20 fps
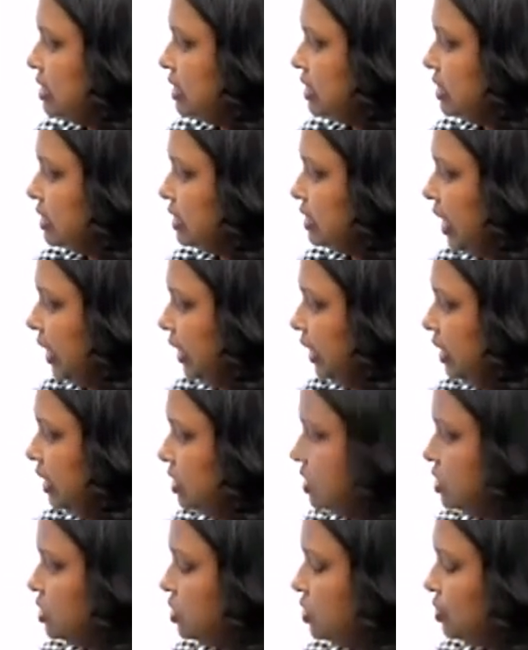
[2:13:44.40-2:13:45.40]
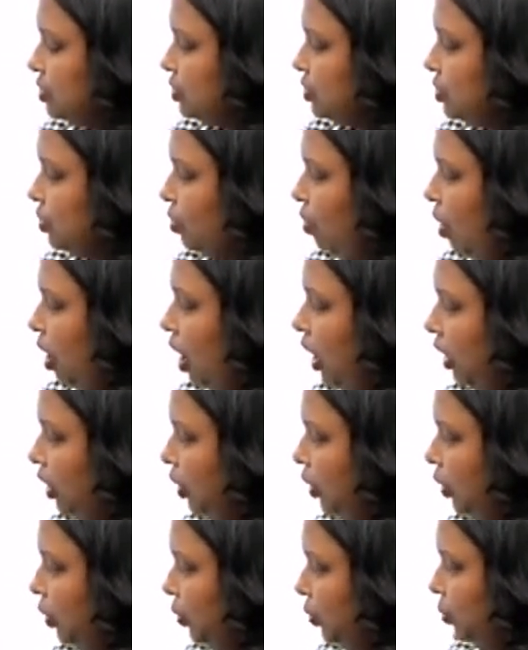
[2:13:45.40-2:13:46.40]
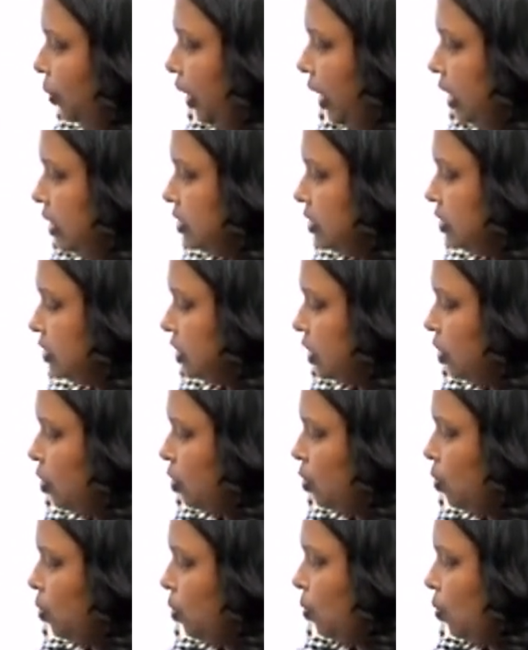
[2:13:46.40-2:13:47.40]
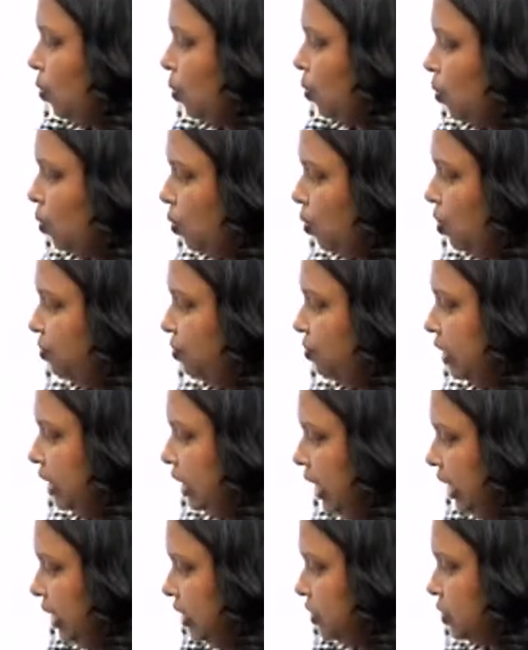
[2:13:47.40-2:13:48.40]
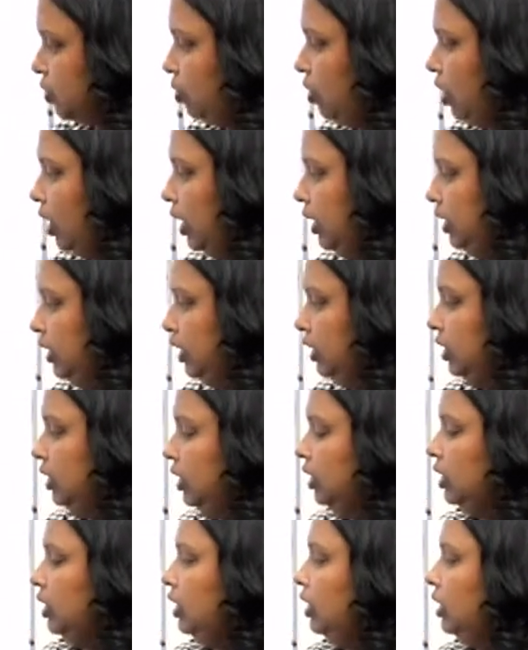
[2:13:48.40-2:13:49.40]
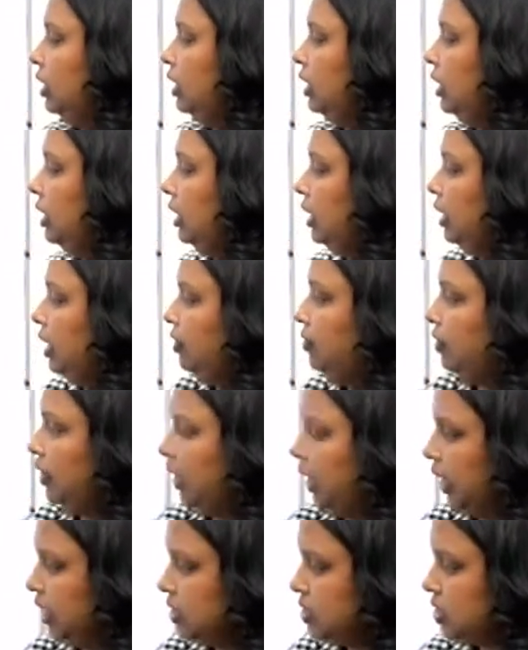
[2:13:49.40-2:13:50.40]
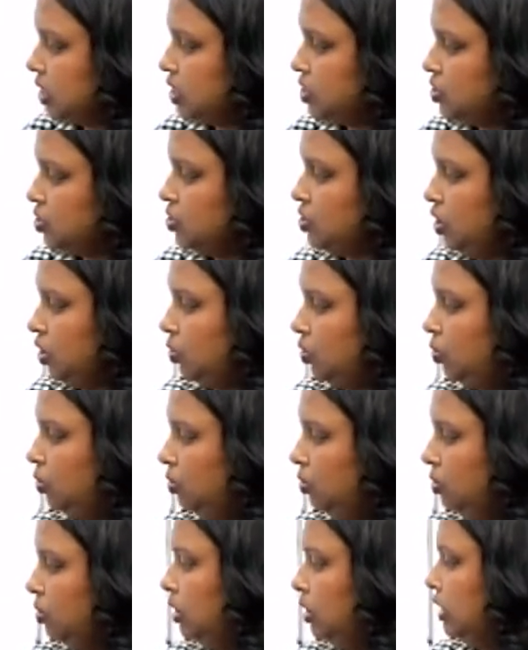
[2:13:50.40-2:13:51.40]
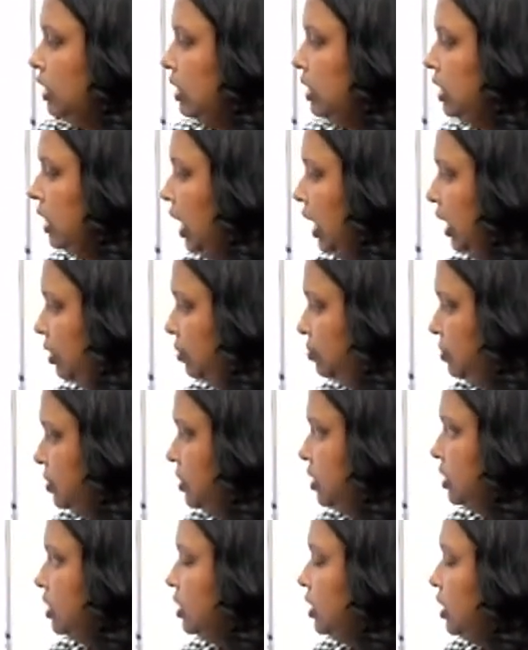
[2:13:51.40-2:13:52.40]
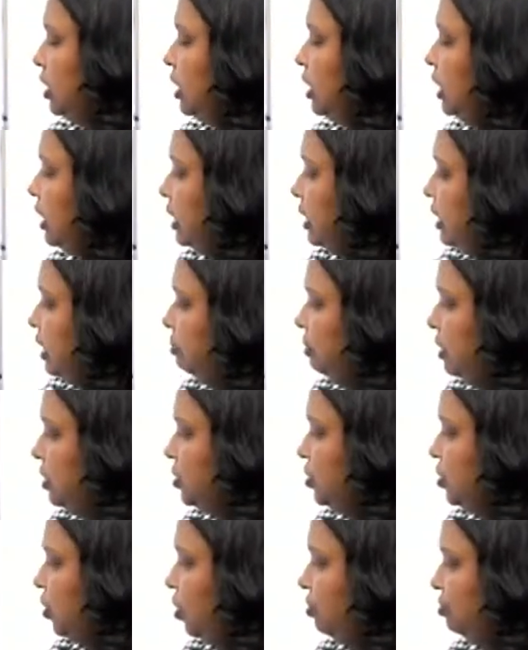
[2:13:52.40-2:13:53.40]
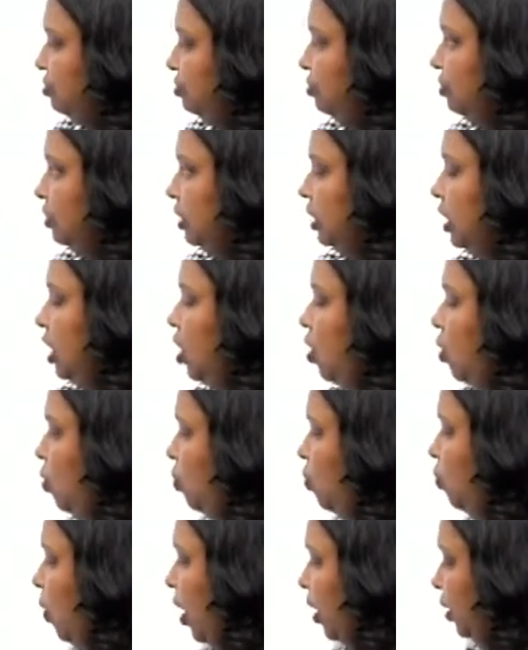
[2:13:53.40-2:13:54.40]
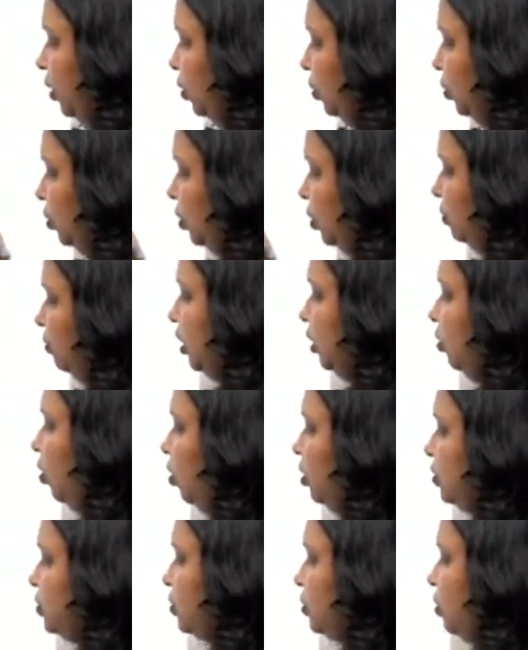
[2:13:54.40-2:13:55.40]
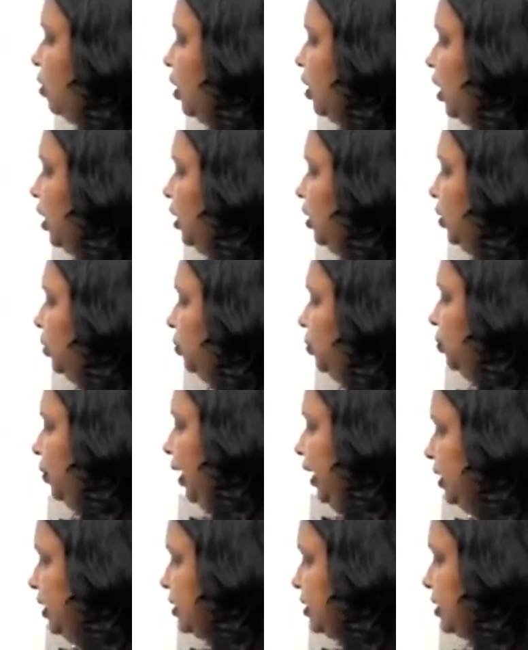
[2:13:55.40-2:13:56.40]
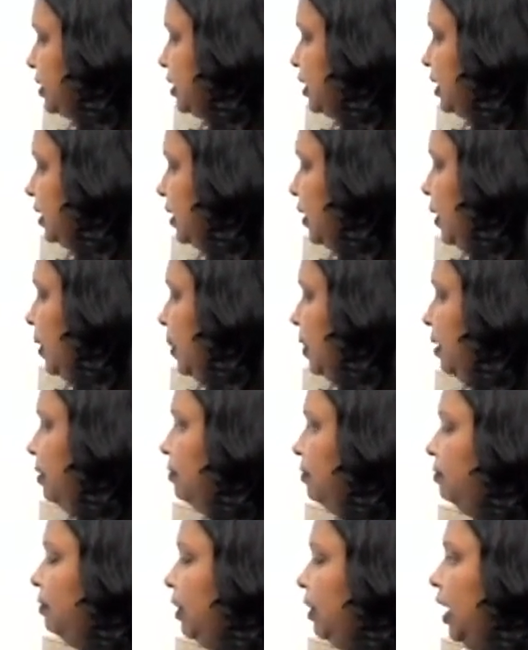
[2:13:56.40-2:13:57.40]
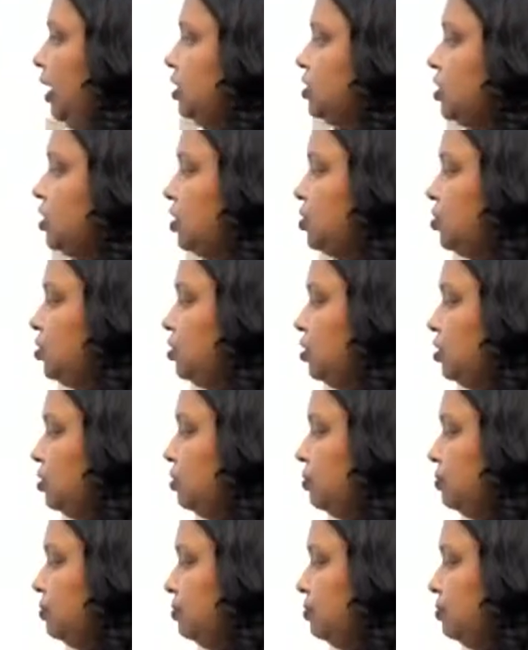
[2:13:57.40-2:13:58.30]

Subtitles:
sin squared 2x over x squared when x tends to 0 times limits of 1 over cos squared 2x when x tends to 0.